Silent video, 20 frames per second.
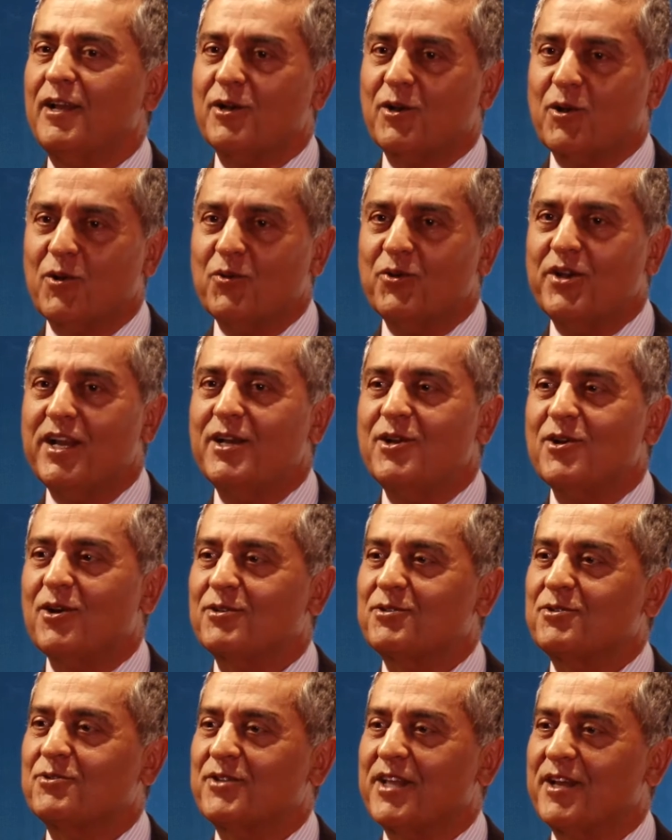included,
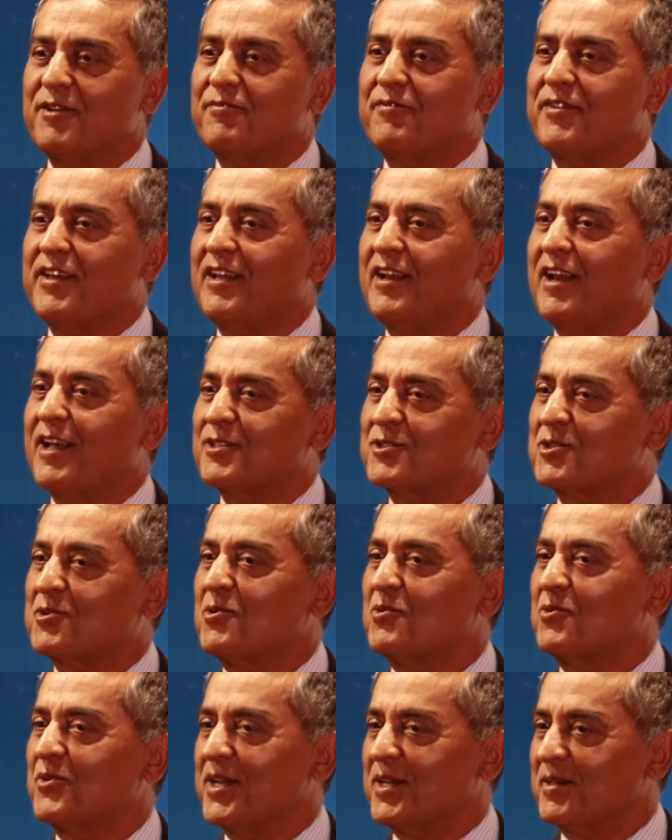or do they feel
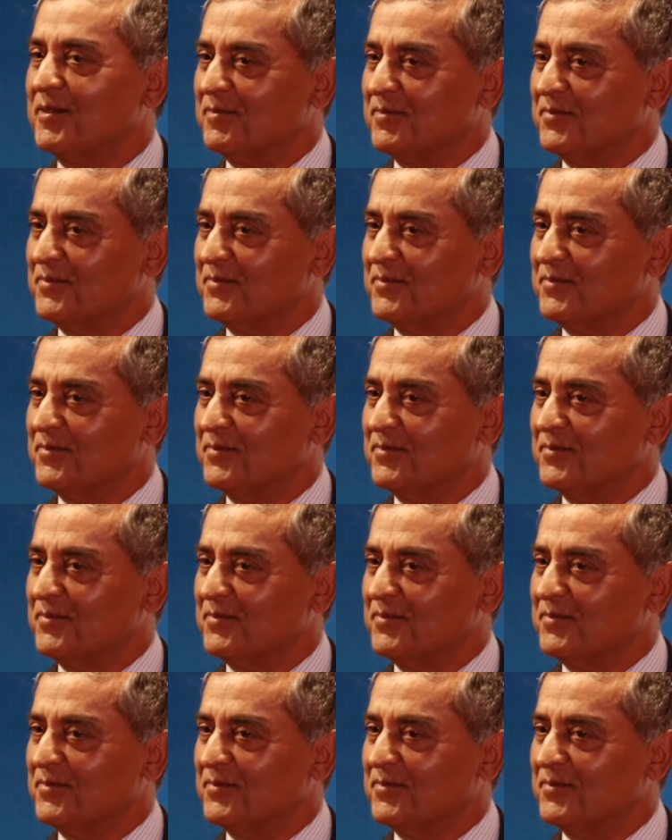excluded?